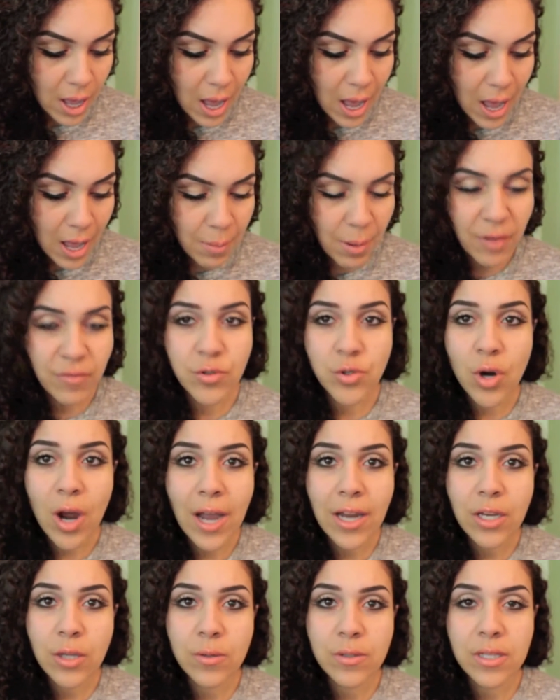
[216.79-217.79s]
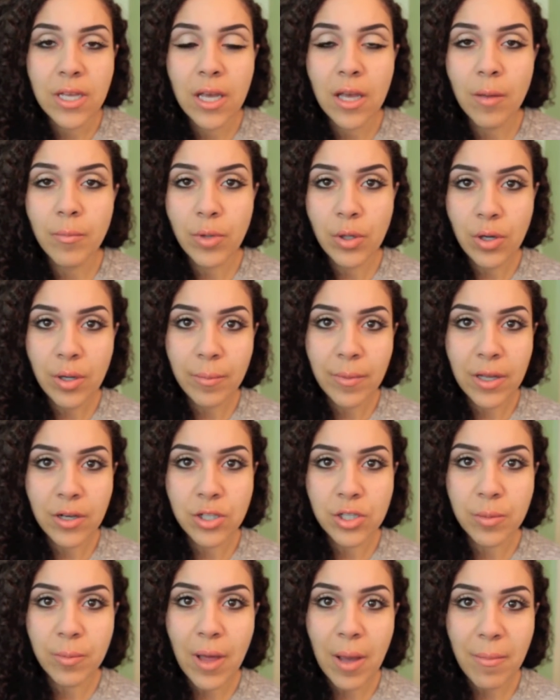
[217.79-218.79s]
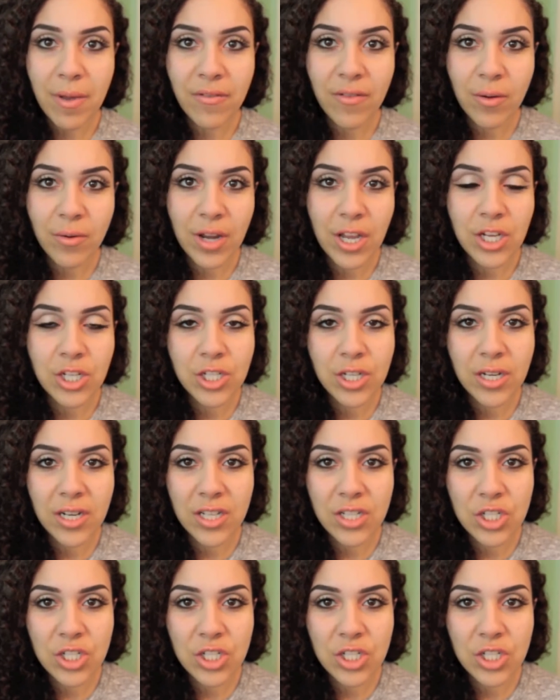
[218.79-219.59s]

I've tried using a beauty blender to apply my foundation.